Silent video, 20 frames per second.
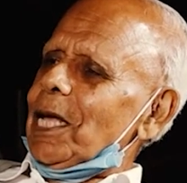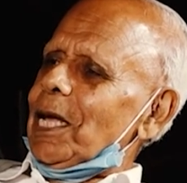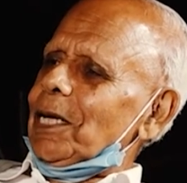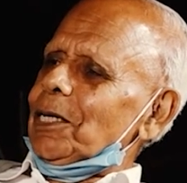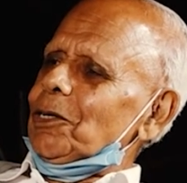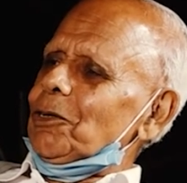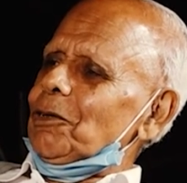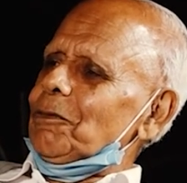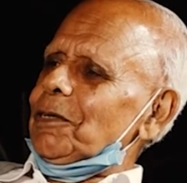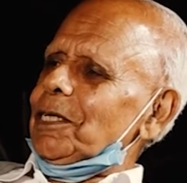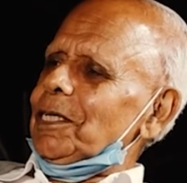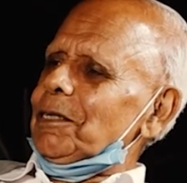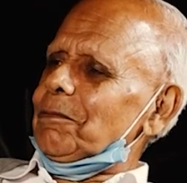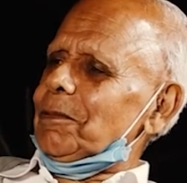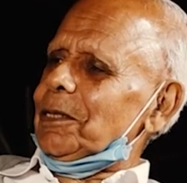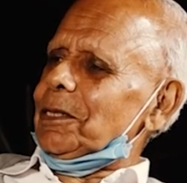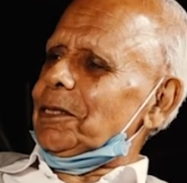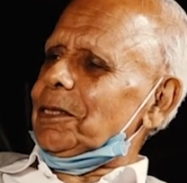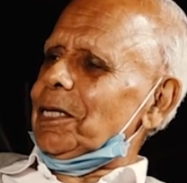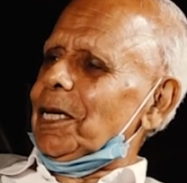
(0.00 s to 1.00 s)
Thank you very
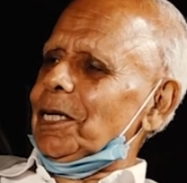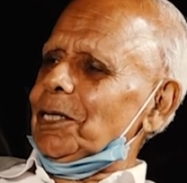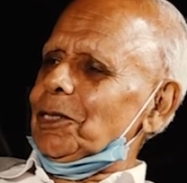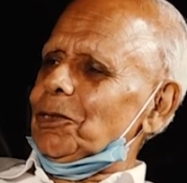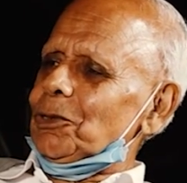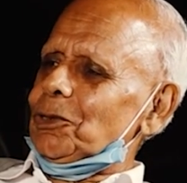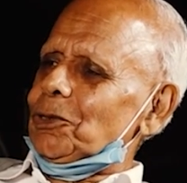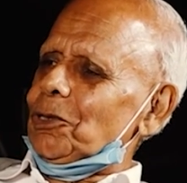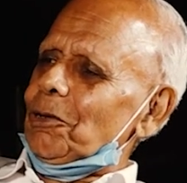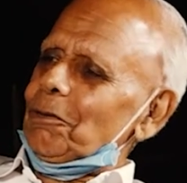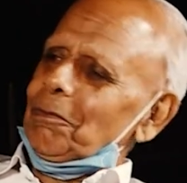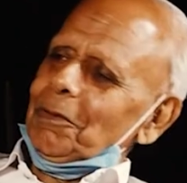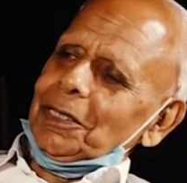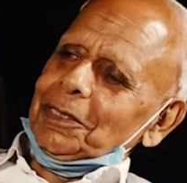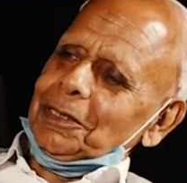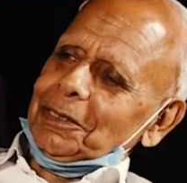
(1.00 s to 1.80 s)
much. Thank you so much.